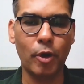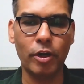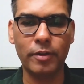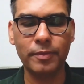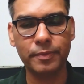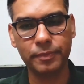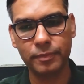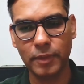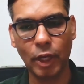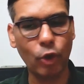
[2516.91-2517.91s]
brought
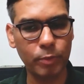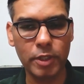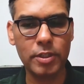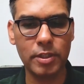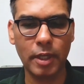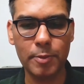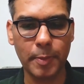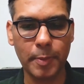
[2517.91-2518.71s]
in. I hope this helps,